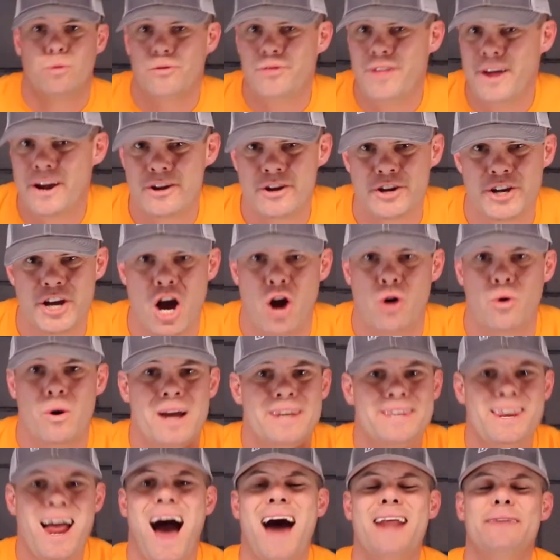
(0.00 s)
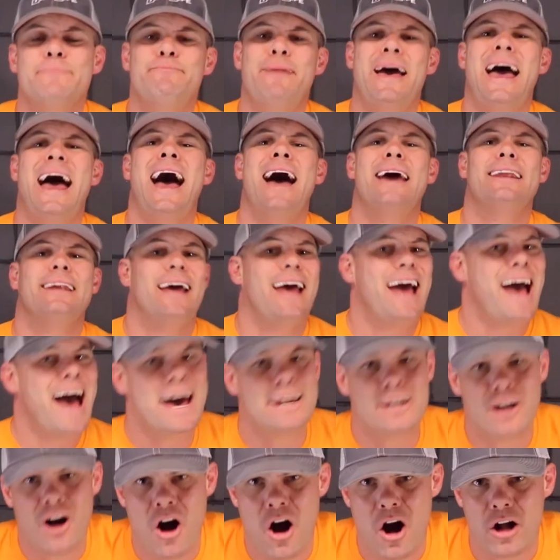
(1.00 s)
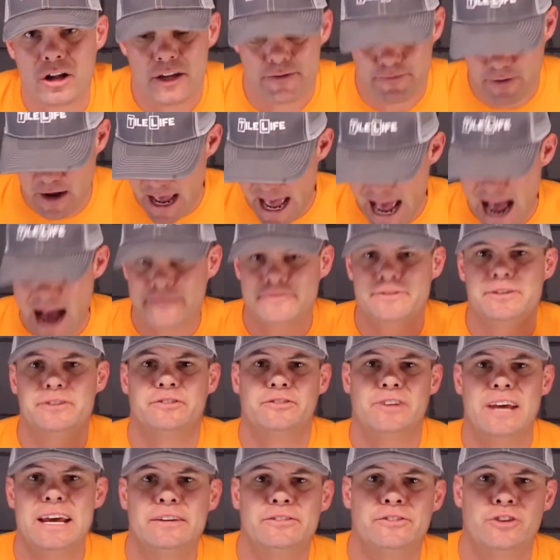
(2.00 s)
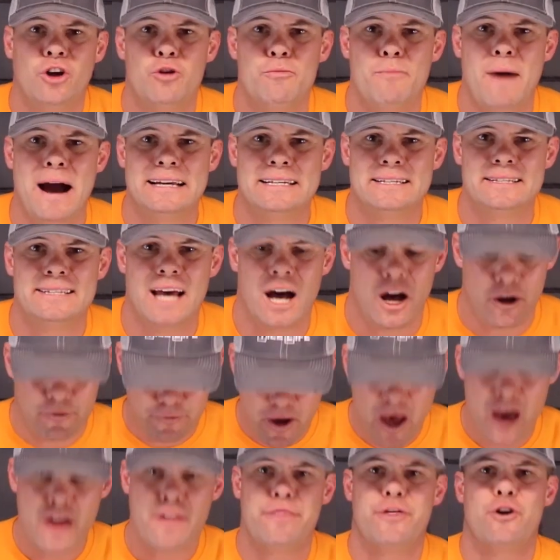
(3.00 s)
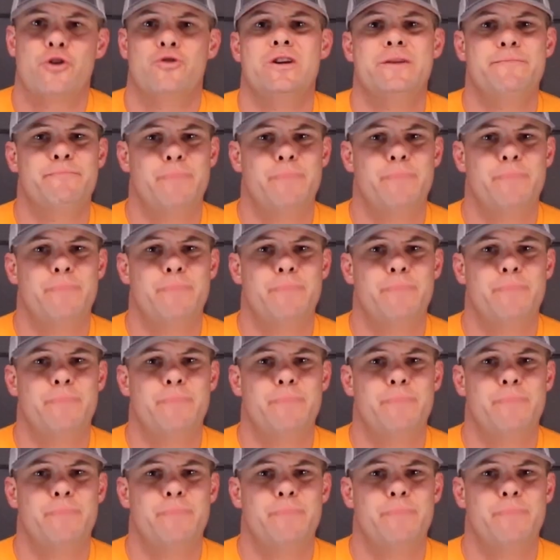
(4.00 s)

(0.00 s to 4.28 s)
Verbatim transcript: Well, there you go. Not bad at all, if I have to say so myself. thirty